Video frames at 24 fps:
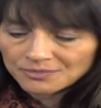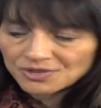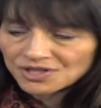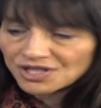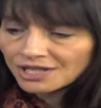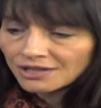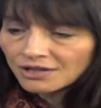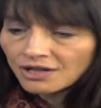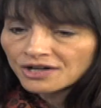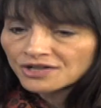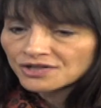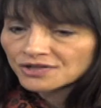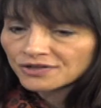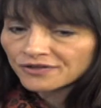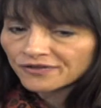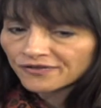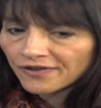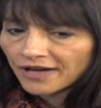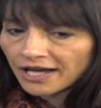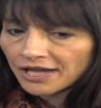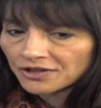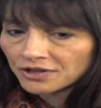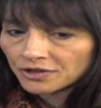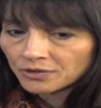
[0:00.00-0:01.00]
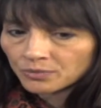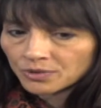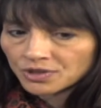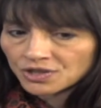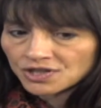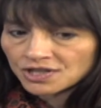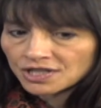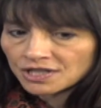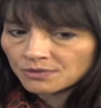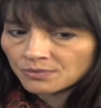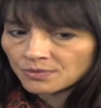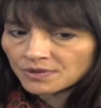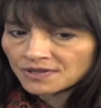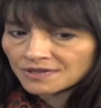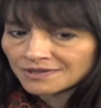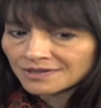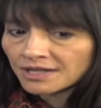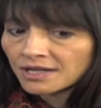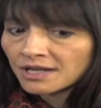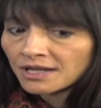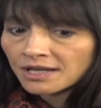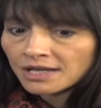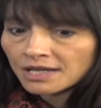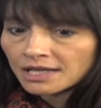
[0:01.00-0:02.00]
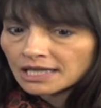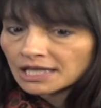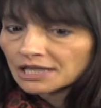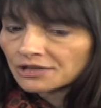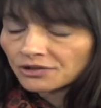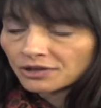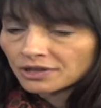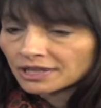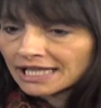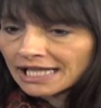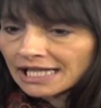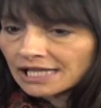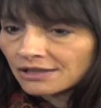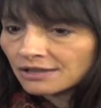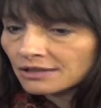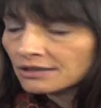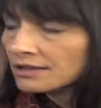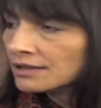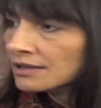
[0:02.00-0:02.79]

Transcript: She lost her father when she was in her late